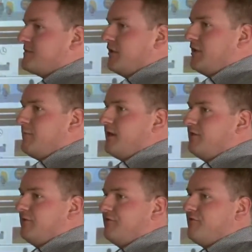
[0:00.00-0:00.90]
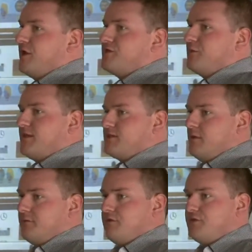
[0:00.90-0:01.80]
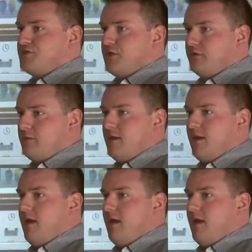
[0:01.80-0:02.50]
a certain amount of it first, so I had something to show them.